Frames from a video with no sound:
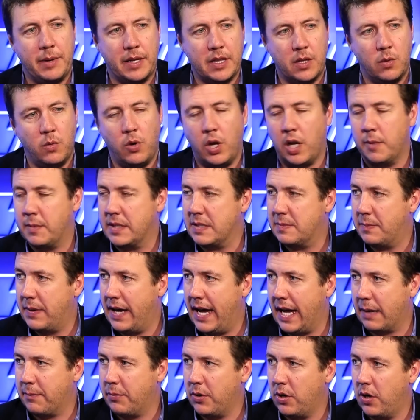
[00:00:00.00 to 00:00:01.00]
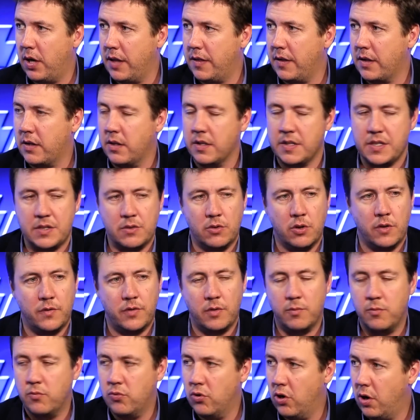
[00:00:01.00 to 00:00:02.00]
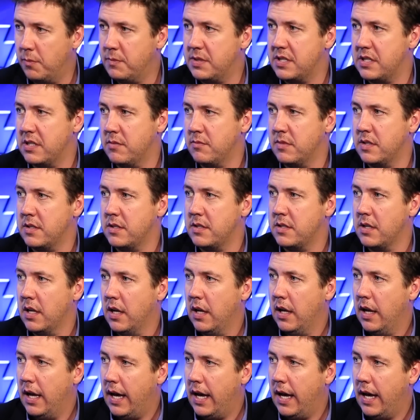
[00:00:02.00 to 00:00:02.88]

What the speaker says: about the Wallabies pack, but I think I saw it from Rob Simmons,